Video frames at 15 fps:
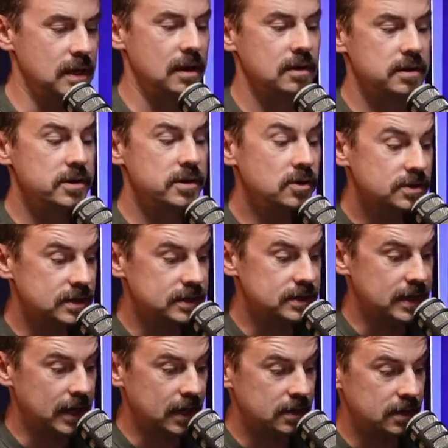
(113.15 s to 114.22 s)
year to
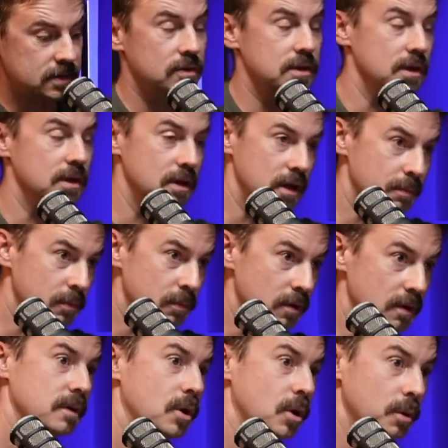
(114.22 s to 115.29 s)
date, the number
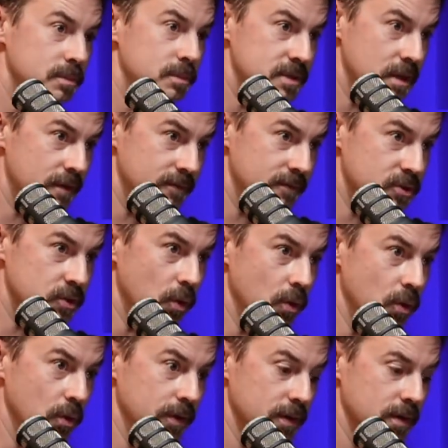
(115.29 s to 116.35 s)
of homes that have
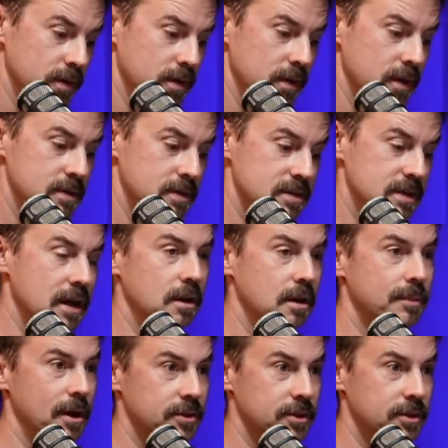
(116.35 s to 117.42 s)
sold is down
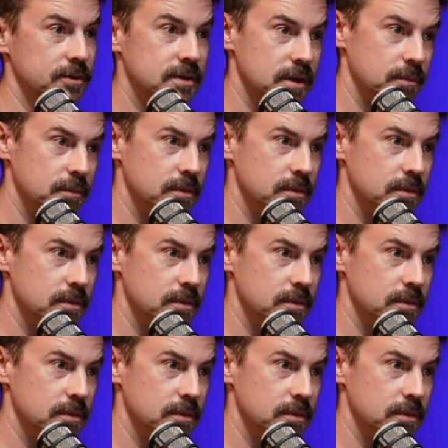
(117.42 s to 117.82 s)
about 13%.